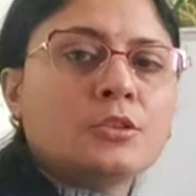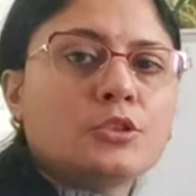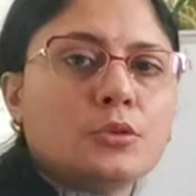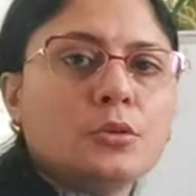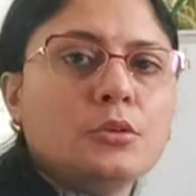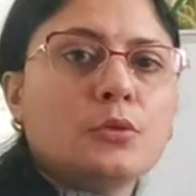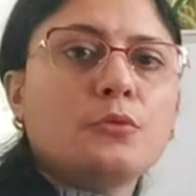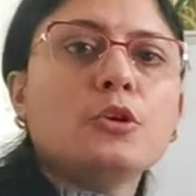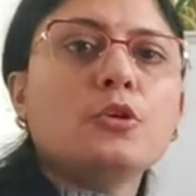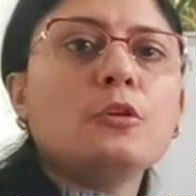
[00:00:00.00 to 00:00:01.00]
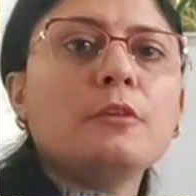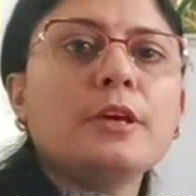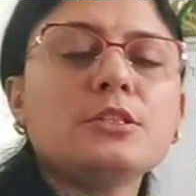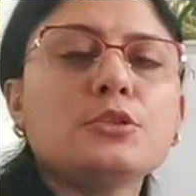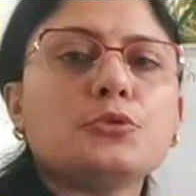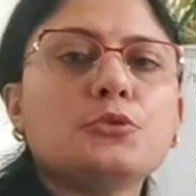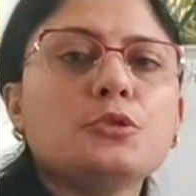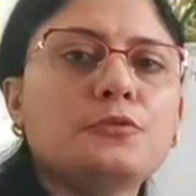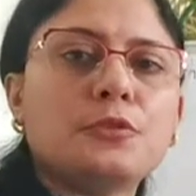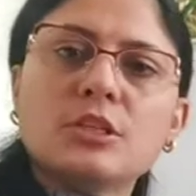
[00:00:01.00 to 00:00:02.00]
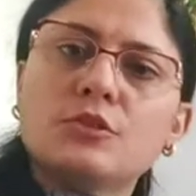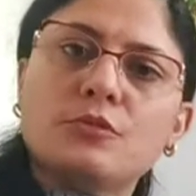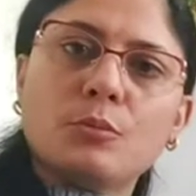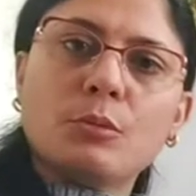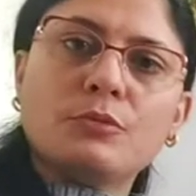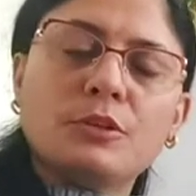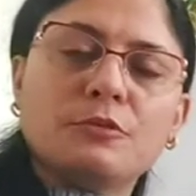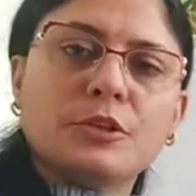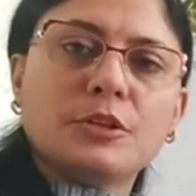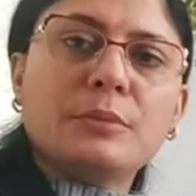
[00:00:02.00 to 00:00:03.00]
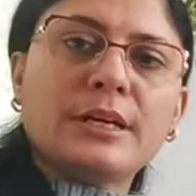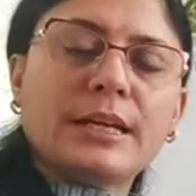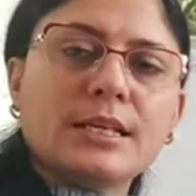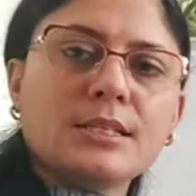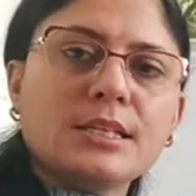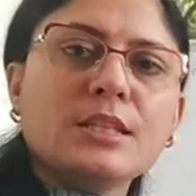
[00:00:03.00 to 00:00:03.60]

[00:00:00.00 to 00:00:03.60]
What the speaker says: So, we always use first form of the verb and s